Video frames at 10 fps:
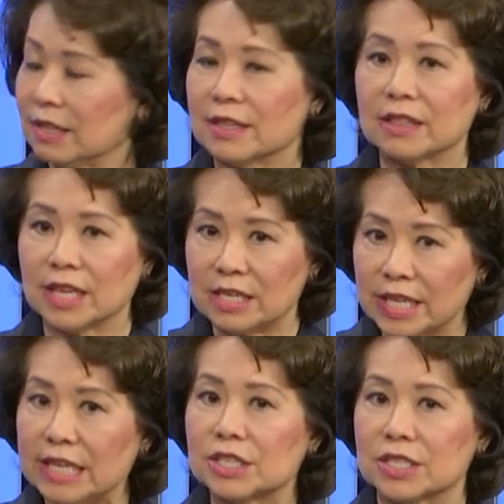that they
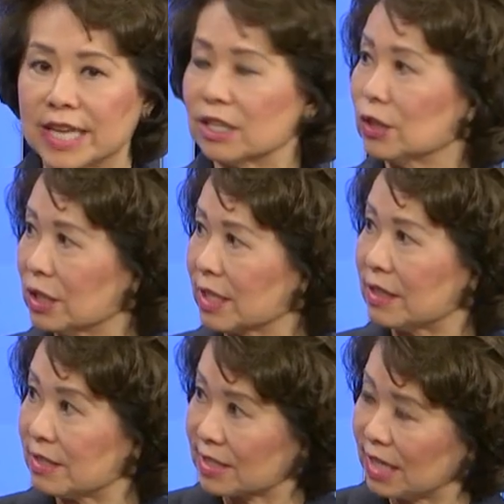need to take a look
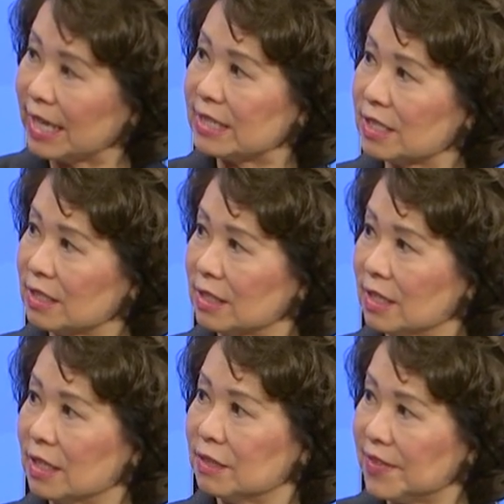at this kind
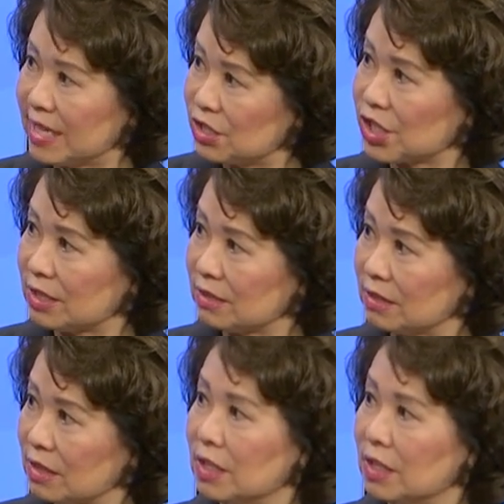of engine